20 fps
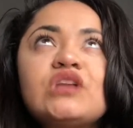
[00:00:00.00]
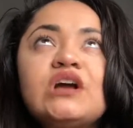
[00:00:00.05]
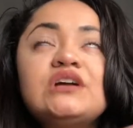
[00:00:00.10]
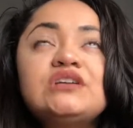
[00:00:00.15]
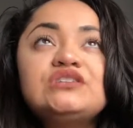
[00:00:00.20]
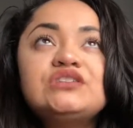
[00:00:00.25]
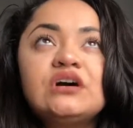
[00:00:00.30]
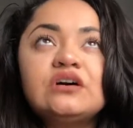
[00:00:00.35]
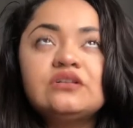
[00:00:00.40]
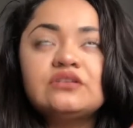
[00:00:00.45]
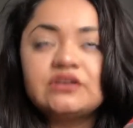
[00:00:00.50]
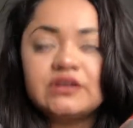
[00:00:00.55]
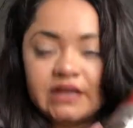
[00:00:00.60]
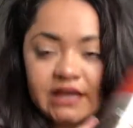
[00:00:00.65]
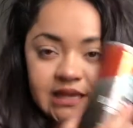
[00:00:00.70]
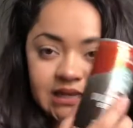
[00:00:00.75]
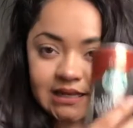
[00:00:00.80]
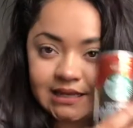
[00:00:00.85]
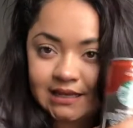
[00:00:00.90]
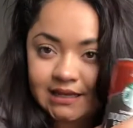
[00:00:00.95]

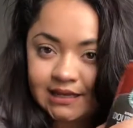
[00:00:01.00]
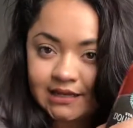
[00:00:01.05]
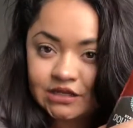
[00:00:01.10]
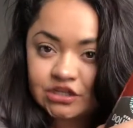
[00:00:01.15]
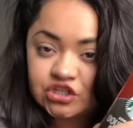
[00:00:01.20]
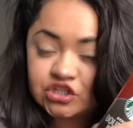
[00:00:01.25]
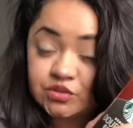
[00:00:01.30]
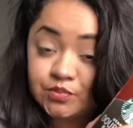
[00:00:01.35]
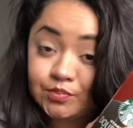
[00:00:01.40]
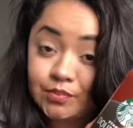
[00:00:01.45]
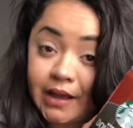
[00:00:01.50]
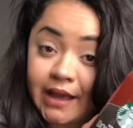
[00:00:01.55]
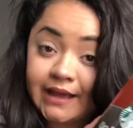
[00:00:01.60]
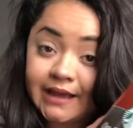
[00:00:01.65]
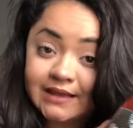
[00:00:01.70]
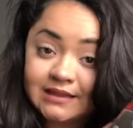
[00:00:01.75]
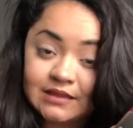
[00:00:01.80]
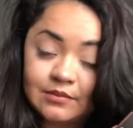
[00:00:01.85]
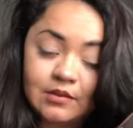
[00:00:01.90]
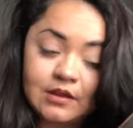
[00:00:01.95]
$1.80 each. I
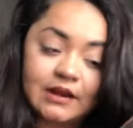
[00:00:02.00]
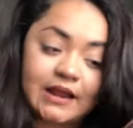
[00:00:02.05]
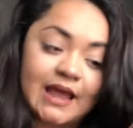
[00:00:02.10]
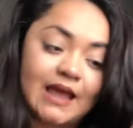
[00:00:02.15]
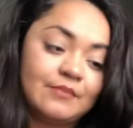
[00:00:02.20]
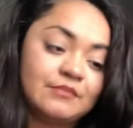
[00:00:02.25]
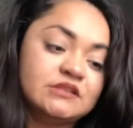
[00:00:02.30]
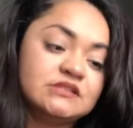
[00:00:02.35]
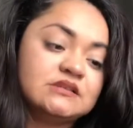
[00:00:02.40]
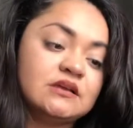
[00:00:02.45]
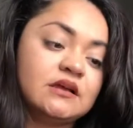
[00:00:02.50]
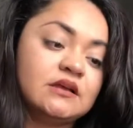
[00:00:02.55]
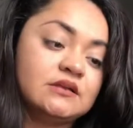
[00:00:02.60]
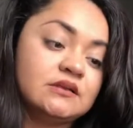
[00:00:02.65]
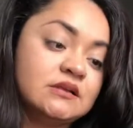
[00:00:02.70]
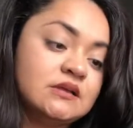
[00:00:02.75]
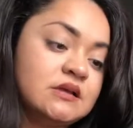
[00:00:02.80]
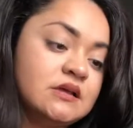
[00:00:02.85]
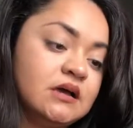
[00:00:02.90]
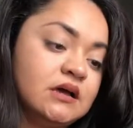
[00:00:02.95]
get them on
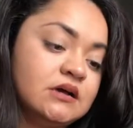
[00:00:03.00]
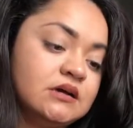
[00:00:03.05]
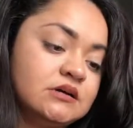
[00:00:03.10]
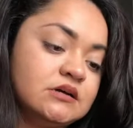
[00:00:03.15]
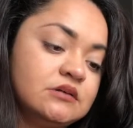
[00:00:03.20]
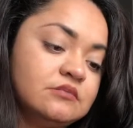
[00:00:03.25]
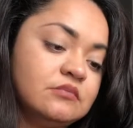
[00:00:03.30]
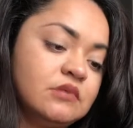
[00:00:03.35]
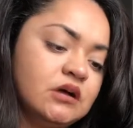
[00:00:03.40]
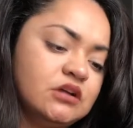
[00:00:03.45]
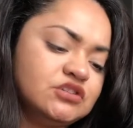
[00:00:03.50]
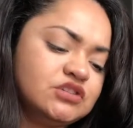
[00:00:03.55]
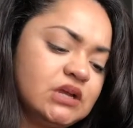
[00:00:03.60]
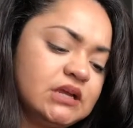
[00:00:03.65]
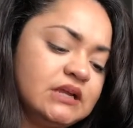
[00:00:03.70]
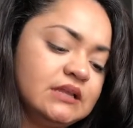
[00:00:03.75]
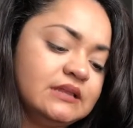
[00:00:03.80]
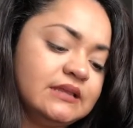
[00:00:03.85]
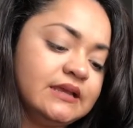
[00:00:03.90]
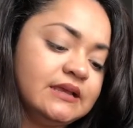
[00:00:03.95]
Amazon. Um, I'll
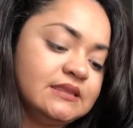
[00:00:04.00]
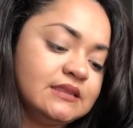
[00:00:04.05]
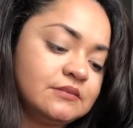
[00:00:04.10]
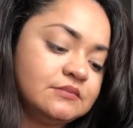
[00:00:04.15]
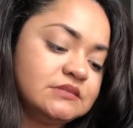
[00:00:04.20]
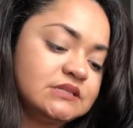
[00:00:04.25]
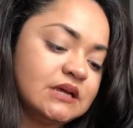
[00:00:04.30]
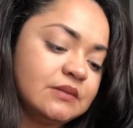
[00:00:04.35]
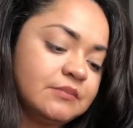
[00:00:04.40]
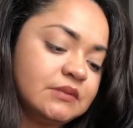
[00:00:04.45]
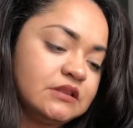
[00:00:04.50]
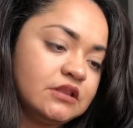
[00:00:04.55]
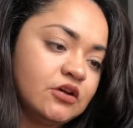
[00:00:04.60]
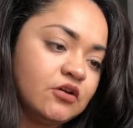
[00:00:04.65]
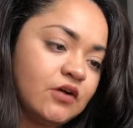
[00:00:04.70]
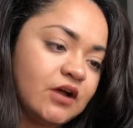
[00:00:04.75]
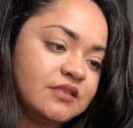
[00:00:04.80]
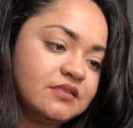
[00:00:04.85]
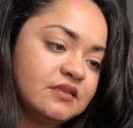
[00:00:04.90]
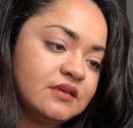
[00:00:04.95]
try to link them down
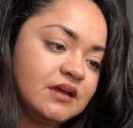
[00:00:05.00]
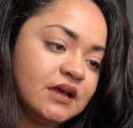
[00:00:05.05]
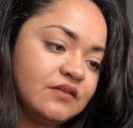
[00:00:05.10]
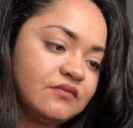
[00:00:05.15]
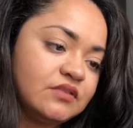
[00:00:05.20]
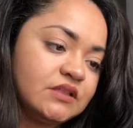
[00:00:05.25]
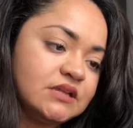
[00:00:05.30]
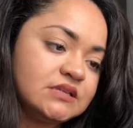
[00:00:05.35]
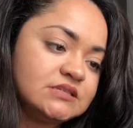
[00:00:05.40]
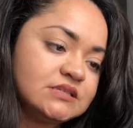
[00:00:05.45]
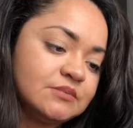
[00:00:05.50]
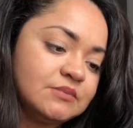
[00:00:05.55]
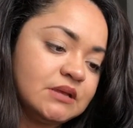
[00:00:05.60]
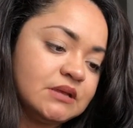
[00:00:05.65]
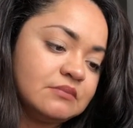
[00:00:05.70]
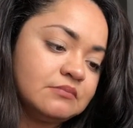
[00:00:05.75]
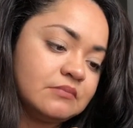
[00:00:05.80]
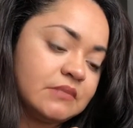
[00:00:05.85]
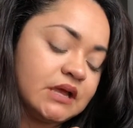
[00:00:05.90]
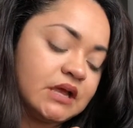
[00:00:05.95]
below. I think I've linked them
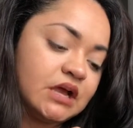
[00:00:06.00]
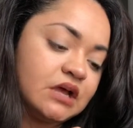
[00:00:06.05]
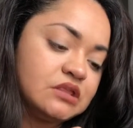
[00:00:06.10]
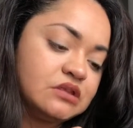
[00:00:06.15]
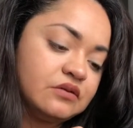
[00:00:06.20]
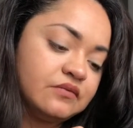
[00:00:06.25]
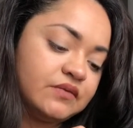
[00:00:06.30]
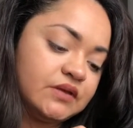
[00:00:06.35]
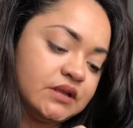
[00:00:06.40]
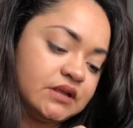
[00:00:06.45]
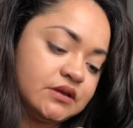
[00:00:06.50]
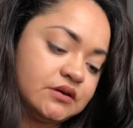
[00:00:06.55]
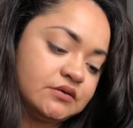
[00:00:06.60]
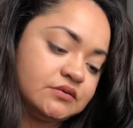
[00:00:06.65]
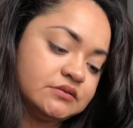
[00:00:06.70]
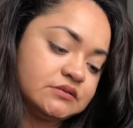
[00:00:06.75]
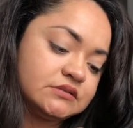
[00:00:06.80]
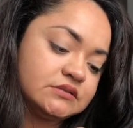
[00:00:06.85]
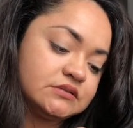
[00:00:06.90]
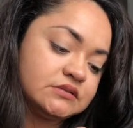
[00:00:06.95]
in my other
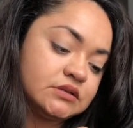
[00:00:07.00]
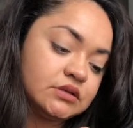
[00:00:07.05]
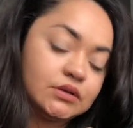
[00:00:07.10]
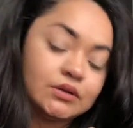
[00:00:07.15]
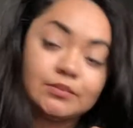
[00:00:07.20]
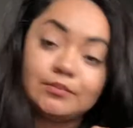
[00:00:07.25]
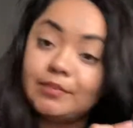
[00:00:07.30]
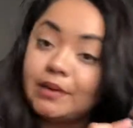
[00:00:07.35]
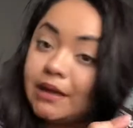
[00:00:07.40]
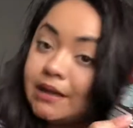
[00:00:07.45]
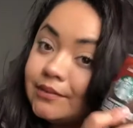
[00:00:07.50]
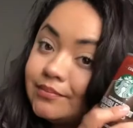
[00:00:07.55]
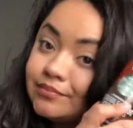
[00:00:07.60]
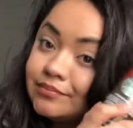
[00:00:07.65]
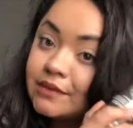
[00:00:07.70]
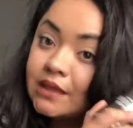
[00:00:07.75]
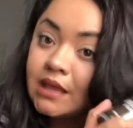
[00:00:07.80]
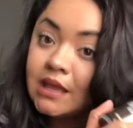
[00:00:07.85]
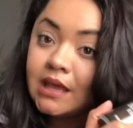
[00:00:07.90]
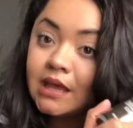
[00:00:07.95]
videos, but
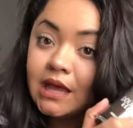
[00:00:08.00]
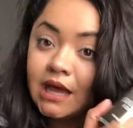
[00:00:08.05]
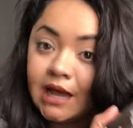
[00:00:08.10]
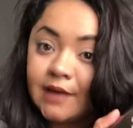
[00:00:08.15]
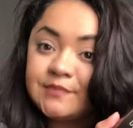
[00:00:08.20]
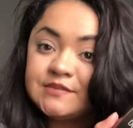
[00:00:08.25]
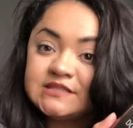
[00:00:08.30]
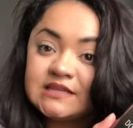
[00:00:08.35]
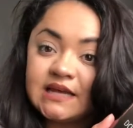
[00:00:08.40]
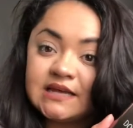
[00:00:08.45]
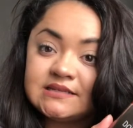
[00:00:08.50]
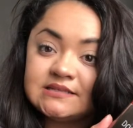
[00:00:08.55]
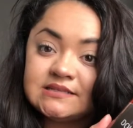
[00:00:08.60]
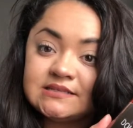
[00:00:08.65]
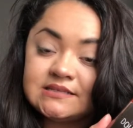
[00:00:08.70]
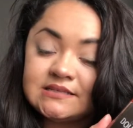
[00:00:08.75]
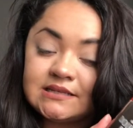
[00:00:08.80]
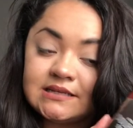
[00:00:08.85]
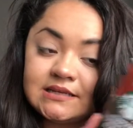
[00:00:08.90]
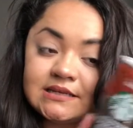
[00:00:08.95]

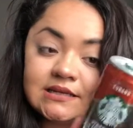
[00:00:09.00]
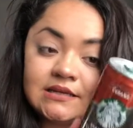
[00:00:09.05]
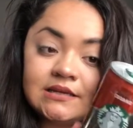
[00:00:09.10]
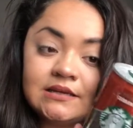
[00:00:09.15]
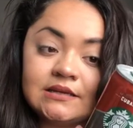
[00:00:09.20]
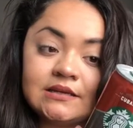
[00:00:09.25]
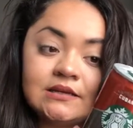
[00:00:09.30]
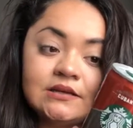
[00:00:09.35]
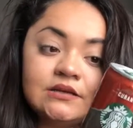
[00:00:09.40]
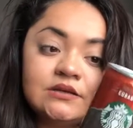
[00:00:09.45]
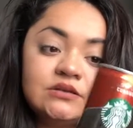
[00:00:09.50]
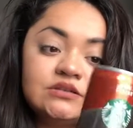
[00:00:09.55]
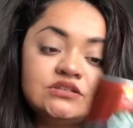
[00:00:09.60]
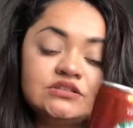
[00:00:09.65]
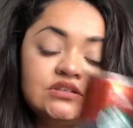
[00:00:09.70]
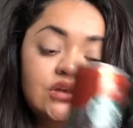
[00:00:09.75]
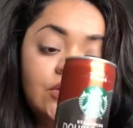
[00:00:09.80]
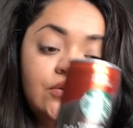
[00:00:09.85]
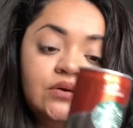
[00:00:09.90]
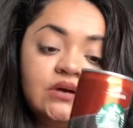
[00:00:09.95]
obsessed.
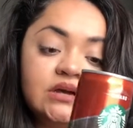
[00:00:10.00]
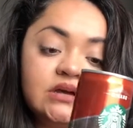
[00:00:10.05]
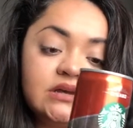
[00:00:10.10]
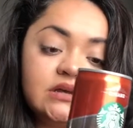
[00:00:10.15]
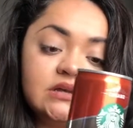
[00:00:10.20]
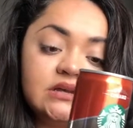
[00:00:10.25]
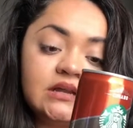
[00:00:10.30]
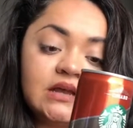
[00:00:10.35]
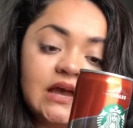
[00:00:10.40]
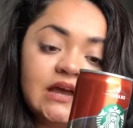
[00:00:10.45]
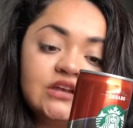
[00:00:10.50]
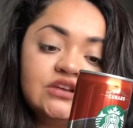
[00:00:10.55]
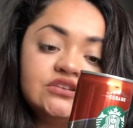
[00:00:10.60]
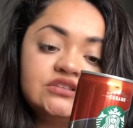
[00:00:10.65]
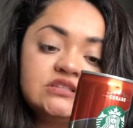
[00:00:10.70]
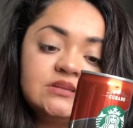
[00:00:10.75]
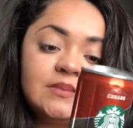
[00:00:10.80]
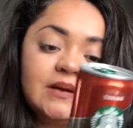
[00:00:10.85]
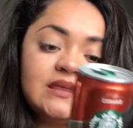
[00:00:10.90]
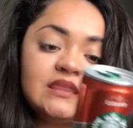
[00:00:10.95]
So good. I
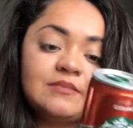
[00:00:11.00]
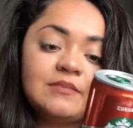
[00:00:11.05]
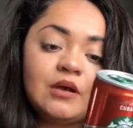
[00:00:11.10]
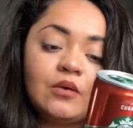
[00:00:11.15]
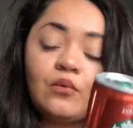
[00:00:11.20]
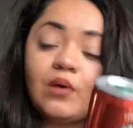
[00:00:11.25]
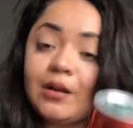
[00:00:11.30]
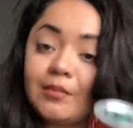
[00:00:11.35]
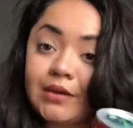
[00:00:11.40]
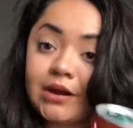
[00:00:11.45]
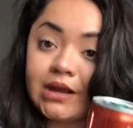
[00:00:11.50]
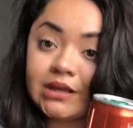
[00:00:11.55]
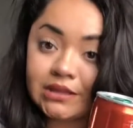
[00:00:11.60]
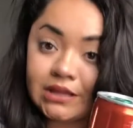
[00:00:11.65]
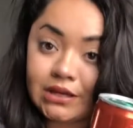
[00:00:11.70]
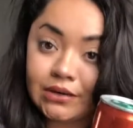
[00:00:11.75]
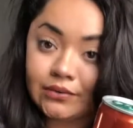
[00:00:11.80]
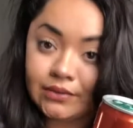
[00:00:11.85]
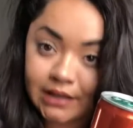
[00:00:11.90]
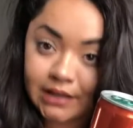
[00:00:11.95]
used to buy them at Walmart and
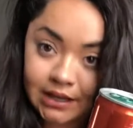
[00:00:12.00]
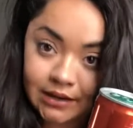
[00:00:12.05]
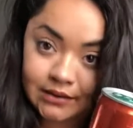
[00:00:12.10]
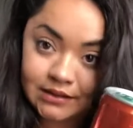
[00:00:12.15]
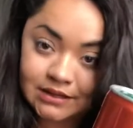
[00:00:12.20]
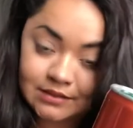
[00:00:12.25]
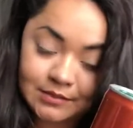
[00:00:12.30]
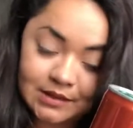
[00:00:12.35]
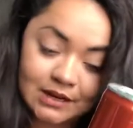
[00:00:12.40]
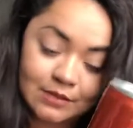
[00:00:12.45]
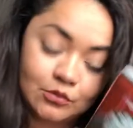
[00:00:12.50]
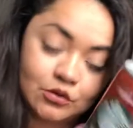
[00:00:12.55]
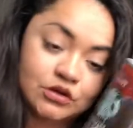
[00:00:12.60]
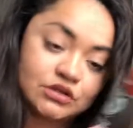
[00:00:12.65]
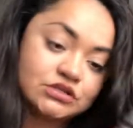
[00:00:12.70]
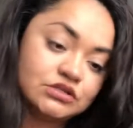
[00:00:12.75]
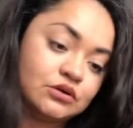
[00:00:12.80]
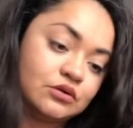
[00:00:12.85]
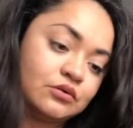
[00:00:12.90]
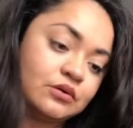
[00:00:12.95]
they don't carry them anymore.
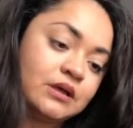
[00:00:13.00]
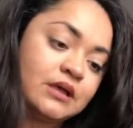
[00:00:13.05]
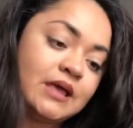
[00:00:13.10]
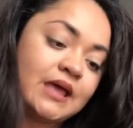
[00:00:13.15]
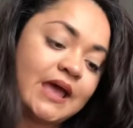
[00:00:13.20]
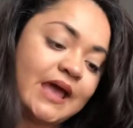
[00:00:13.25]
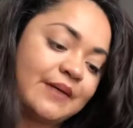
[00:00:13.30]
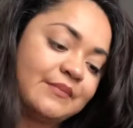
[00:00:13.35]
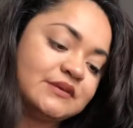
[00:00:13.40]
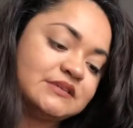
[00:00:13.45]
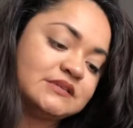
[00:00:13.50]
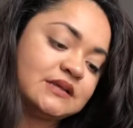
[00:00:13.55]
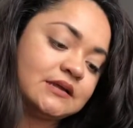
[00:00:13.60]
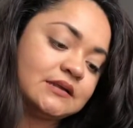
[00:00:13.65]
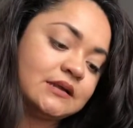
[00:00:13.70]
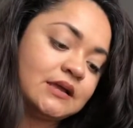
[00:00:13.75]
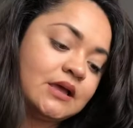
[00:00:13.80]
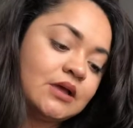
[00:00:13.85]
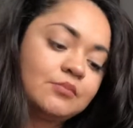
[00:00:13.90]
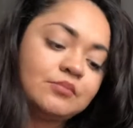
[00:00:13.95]
So
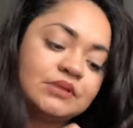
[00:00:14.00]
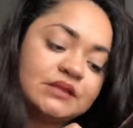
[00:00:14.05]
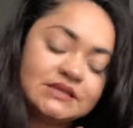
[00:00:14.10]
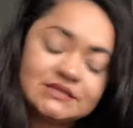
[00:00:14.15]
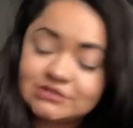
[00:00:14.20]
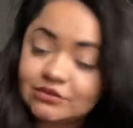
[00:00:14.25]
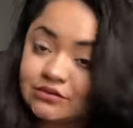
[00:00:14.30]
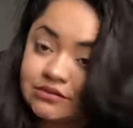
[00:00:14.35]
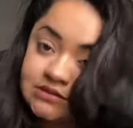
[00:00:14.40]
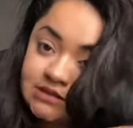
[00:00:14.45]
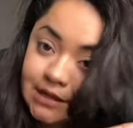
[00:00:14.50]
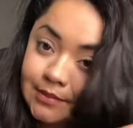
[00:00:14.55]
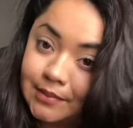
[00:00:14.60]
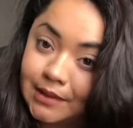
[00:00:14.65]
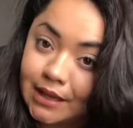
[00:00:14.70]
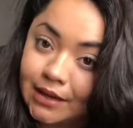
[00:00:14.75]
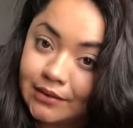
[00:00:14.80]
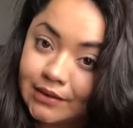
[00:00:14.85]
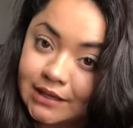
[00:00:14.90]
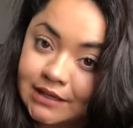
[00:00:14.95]
Amazon, please don't stop
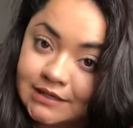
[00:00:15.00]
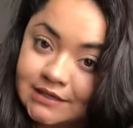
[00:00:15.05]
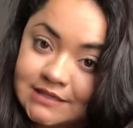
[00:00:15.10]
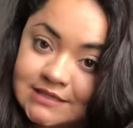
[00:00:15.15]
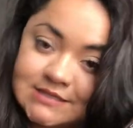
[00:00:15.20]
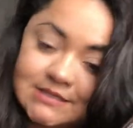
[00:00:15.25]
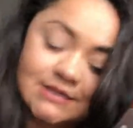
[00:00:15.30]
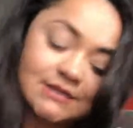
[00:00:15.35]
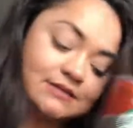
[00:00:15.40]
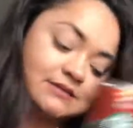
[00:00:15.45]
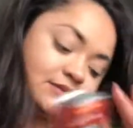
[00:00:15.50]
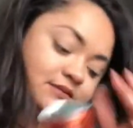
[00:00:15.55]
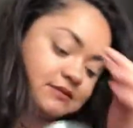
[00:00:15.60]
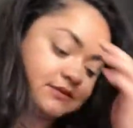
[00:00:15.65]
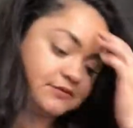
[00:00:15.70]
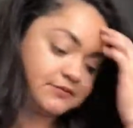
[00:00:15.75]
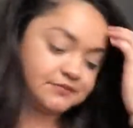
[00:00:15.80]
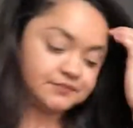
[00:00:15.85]
carrying these things.